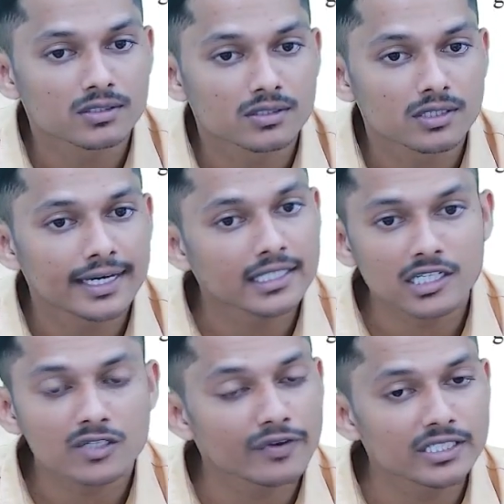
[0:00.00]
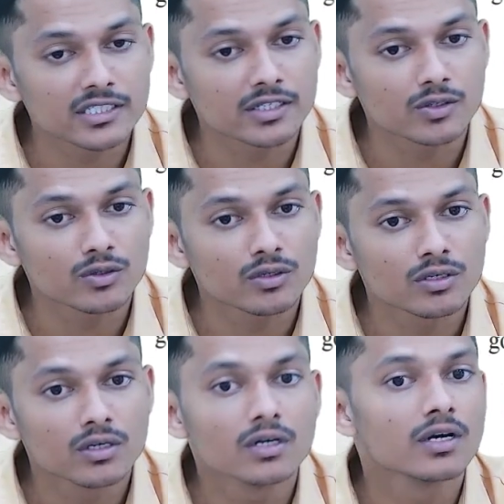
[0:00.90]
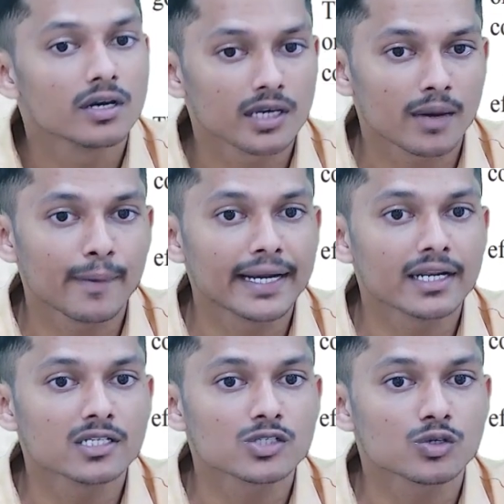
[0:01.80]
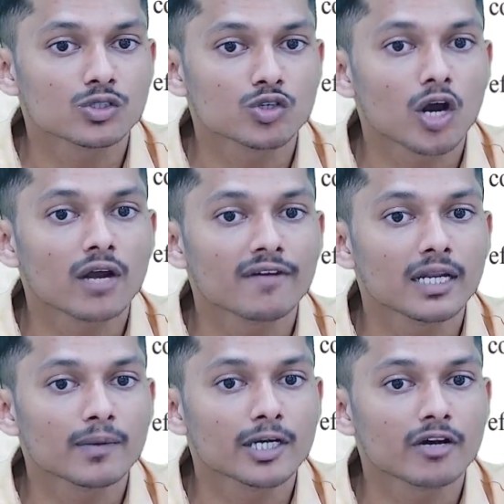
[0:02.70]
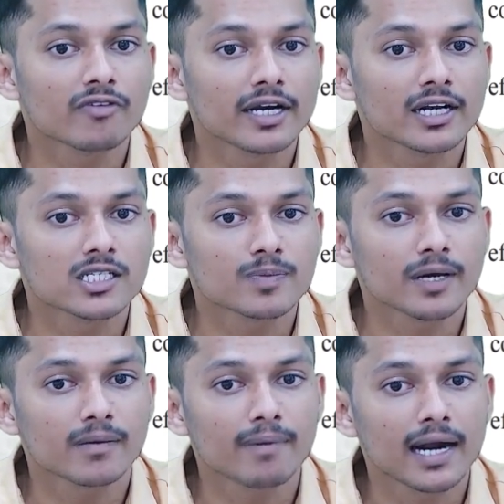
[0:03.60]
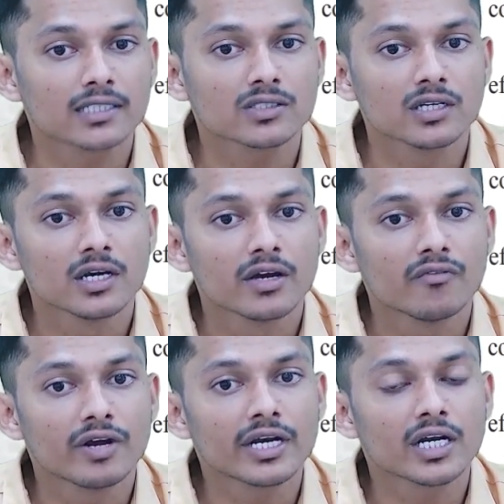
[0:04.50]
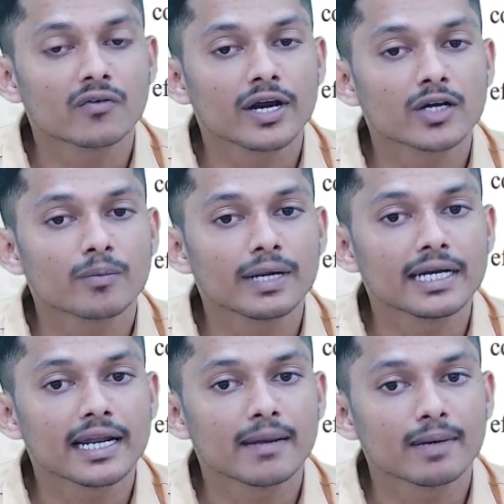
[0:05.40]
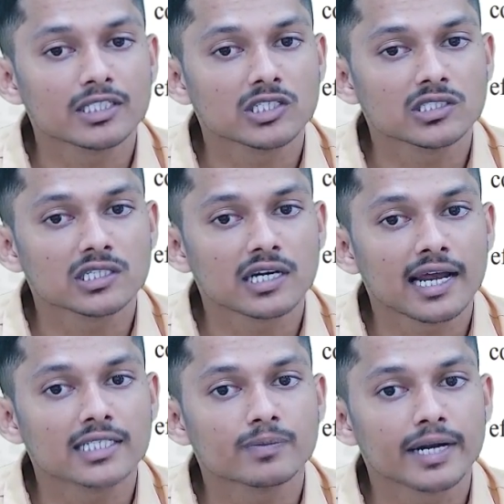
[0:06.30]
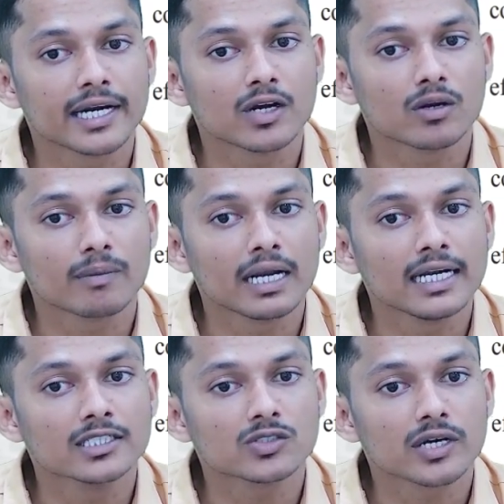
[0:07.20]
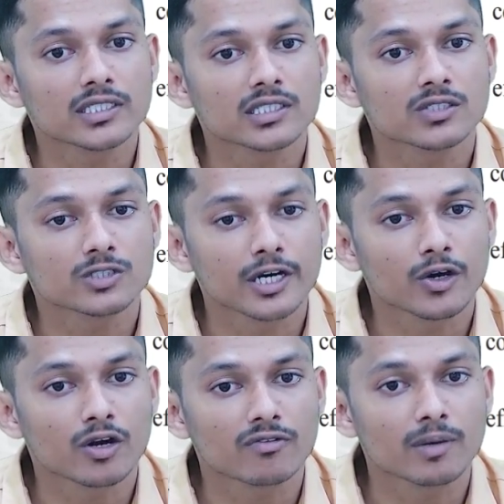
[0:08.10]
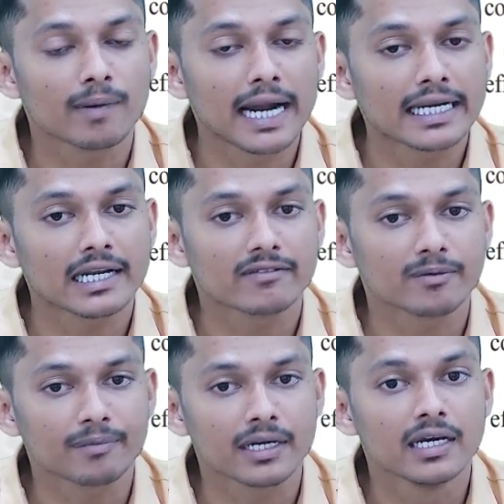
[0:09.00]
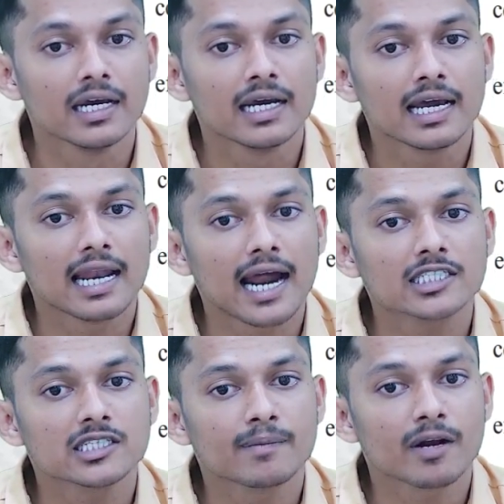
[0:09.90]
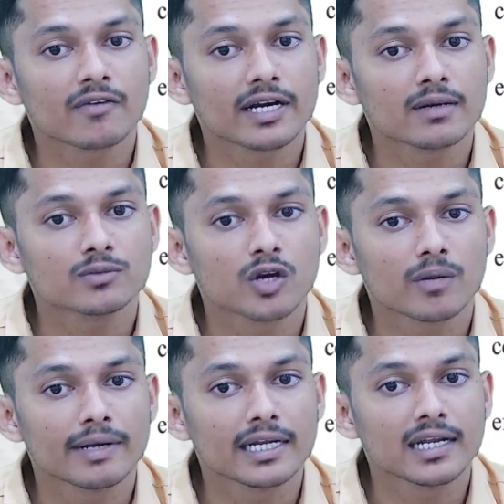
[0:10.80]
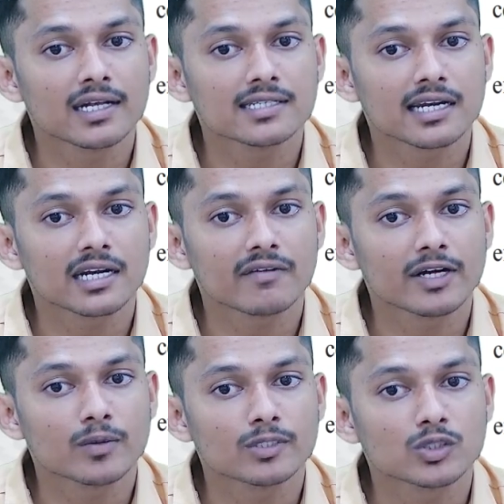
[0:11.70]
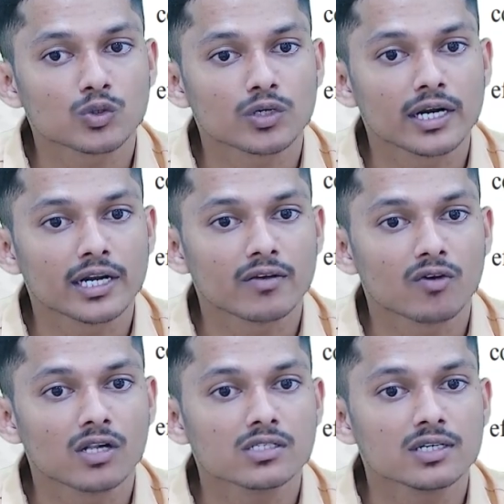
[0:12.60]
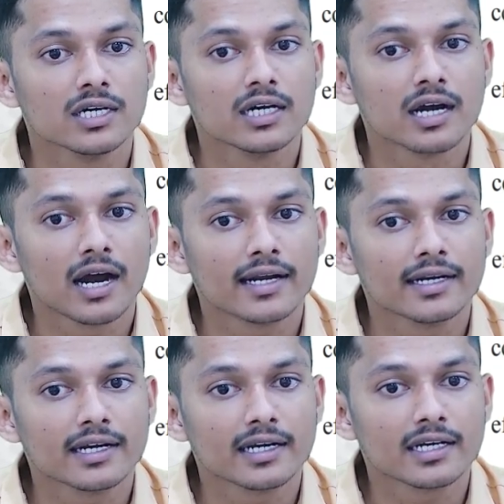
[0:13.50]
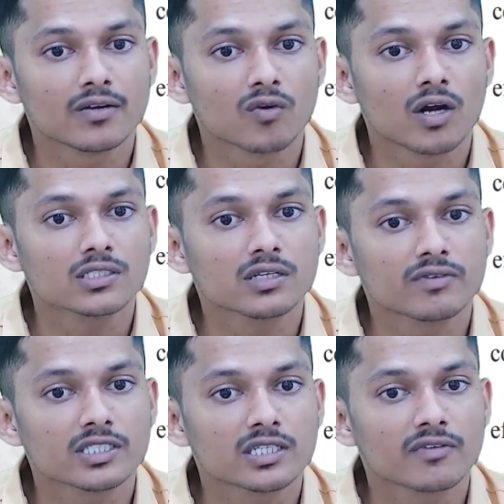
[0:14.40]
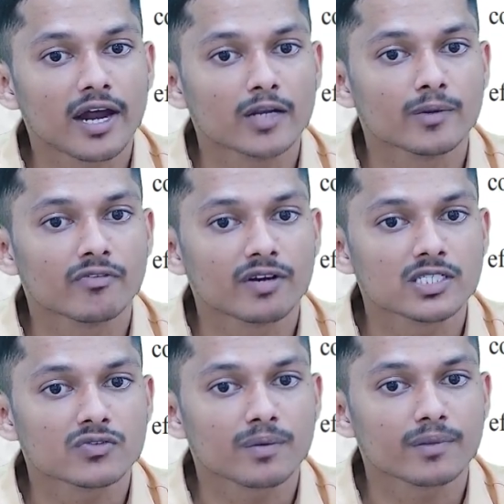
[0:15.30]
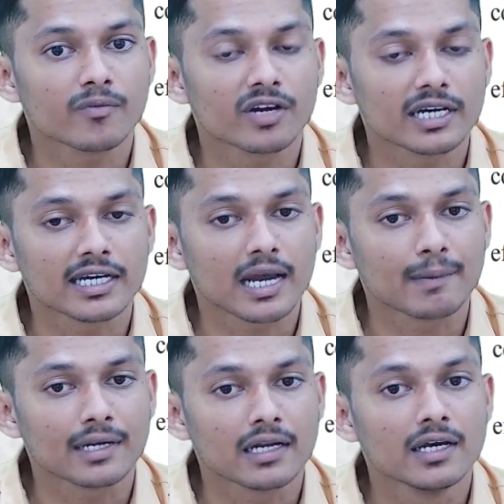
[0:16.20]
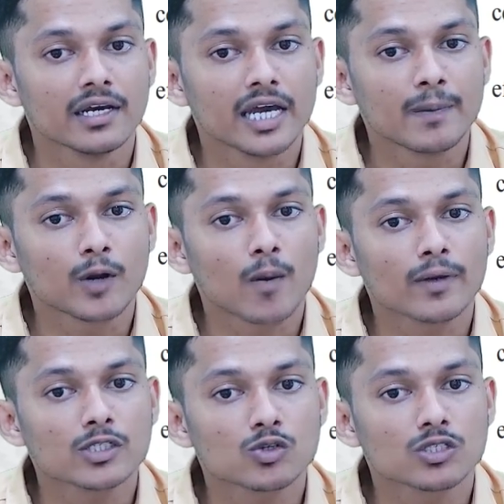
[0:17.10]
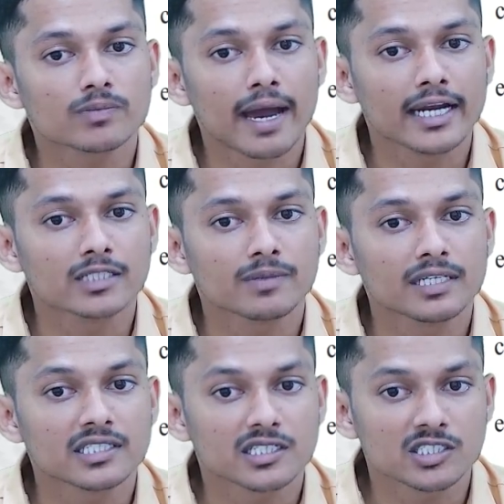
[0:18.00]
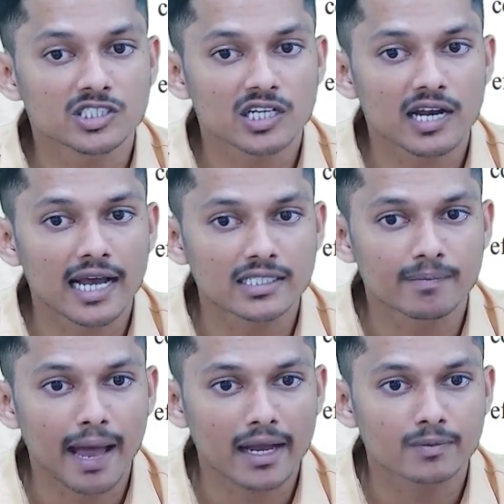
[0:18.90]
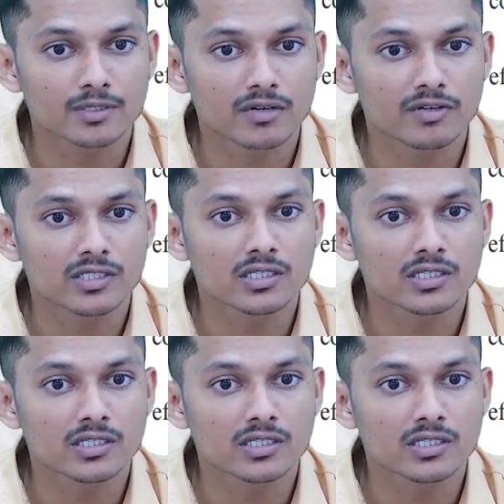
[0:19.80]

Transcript: It is just wasted, no? Yeah, maintenance stores. Non-availability of vital spare parts when required to meet an emergency, life breakdown may lead to excessive shutdown of the plant and equipment. A large number of items or materials are required to be stored and it involves investing valuable funds from the working capital. A proper stores management is essential as a backup service